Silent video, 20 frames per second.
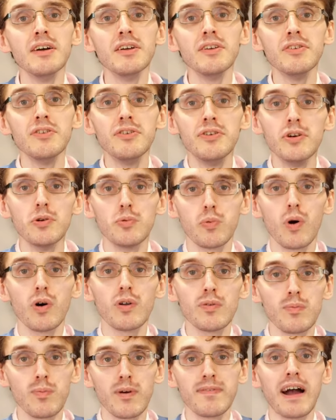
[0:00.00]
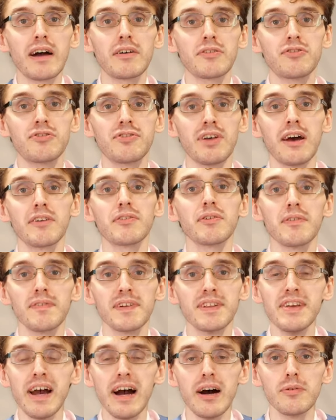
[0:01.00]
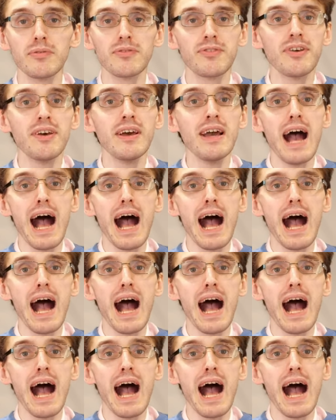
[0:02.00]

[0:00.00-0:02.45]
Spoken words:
You will, without a shadow of a doubt,